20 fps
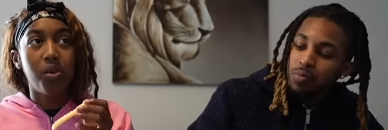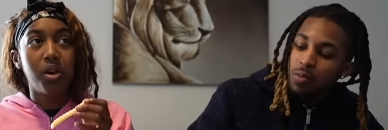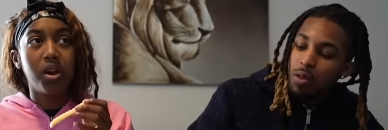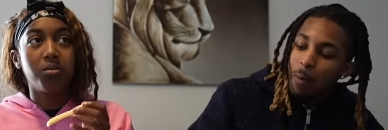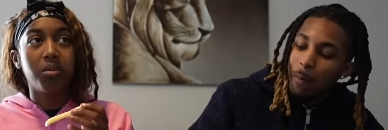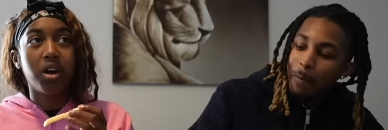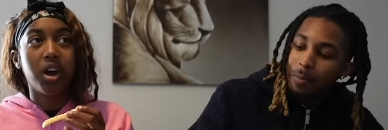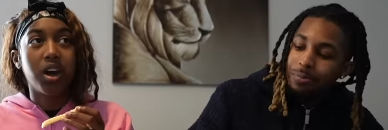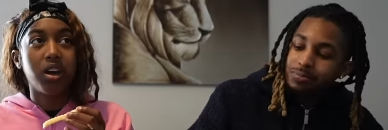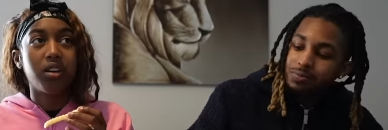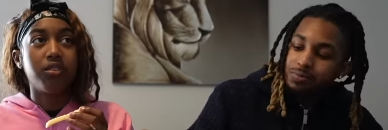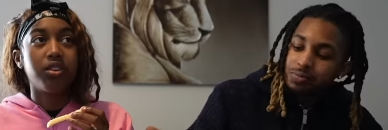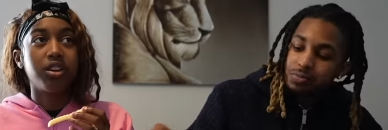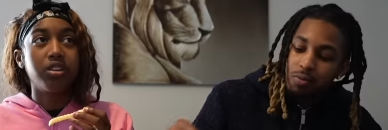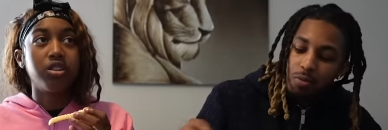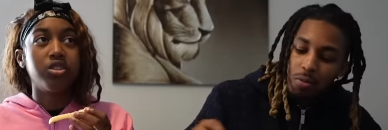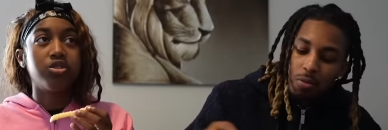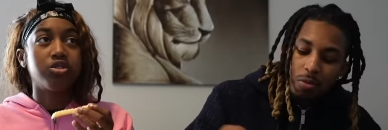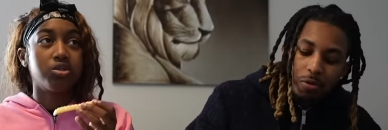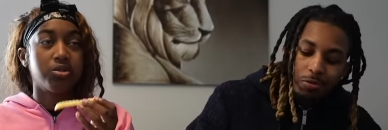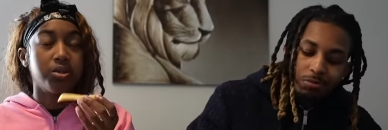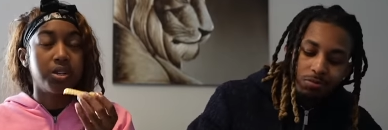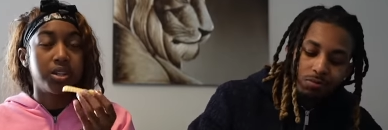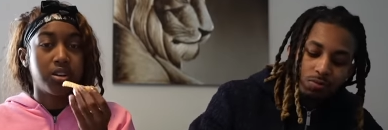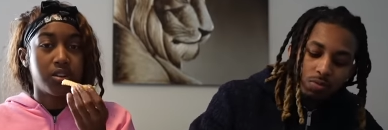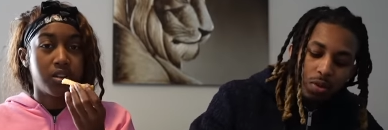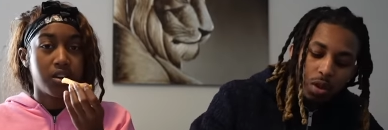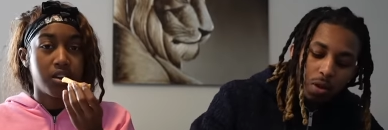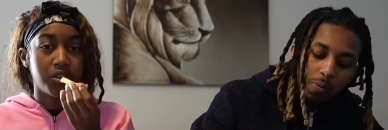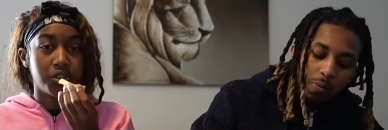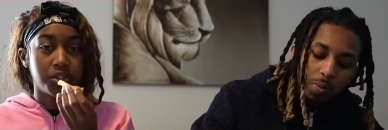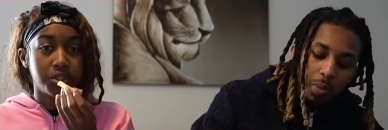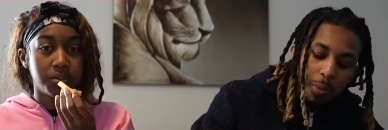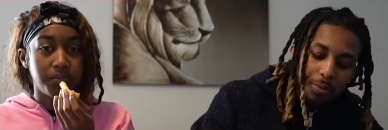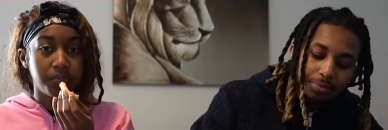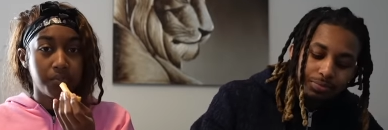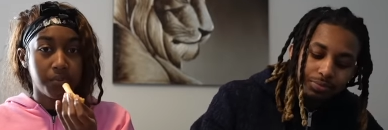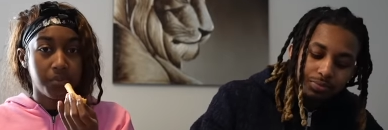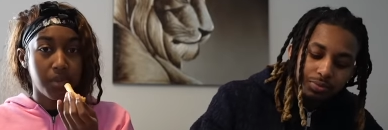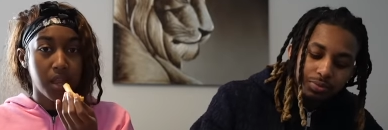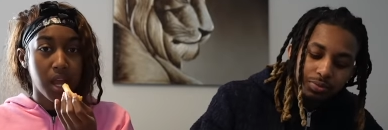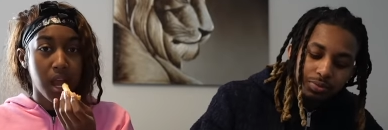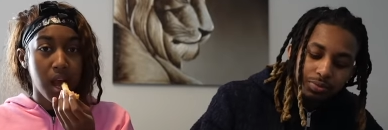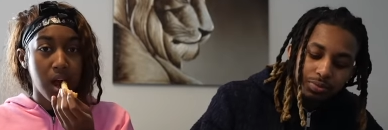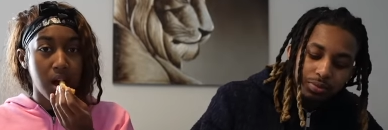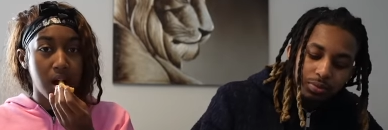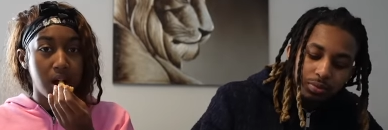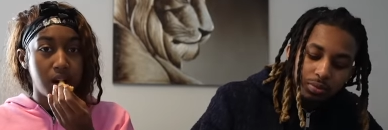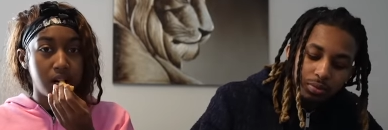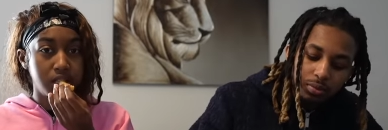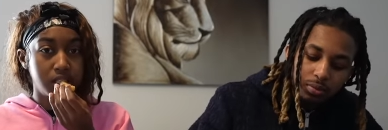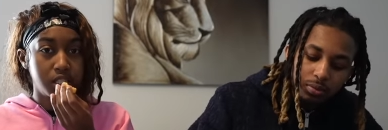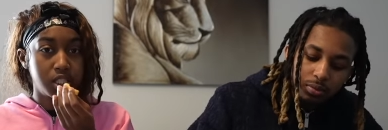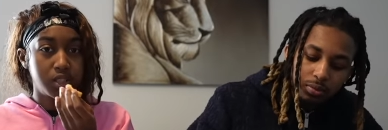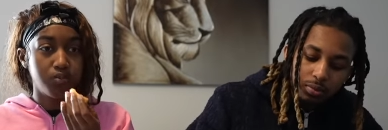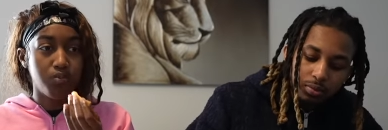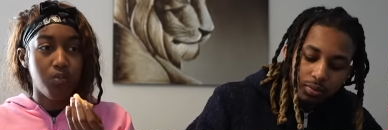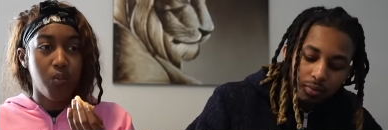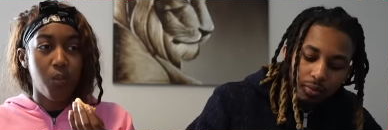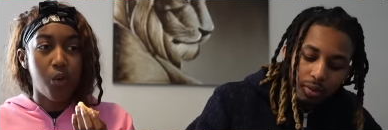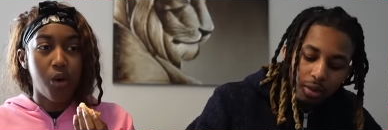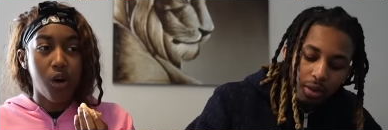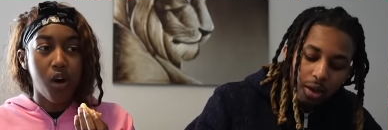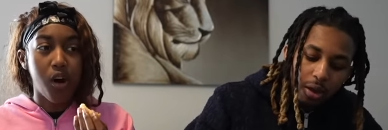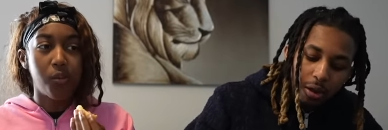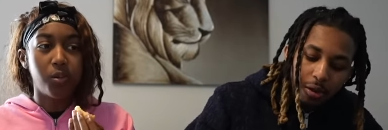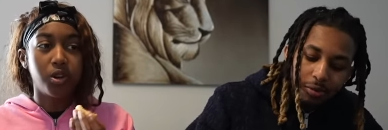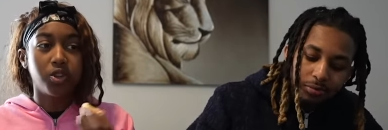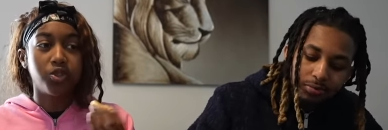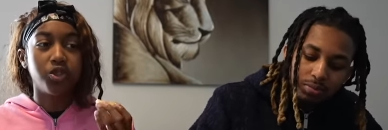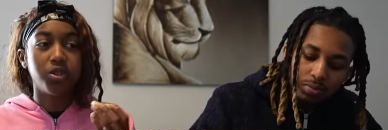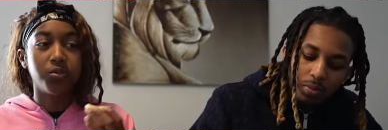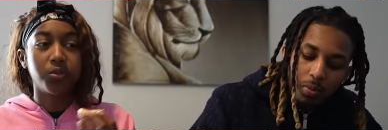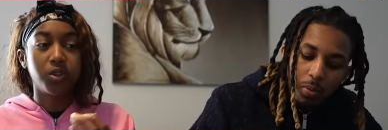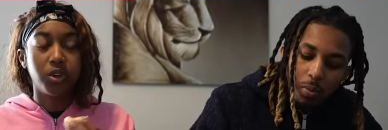Speaker 1: I'm gonna have at least three cars all my dream